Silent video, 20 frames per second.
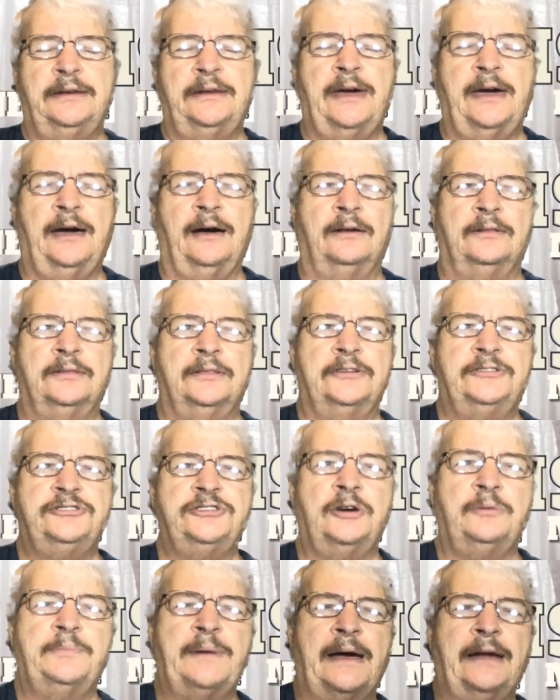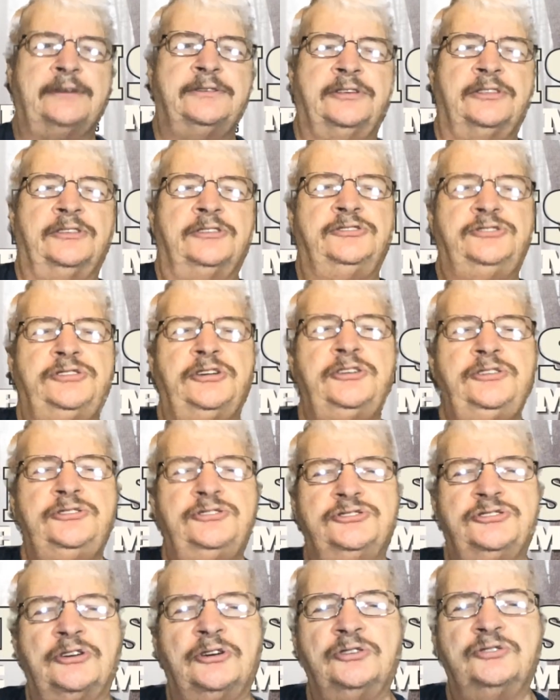Now, let's go back to the 2
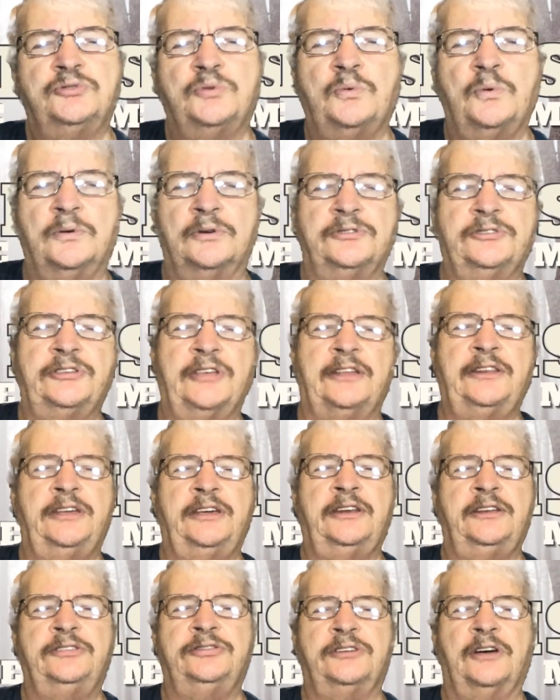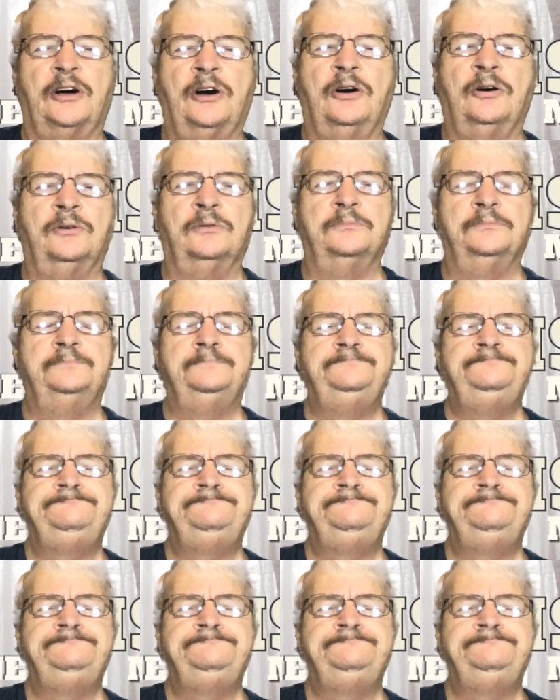search warrants they did at the home.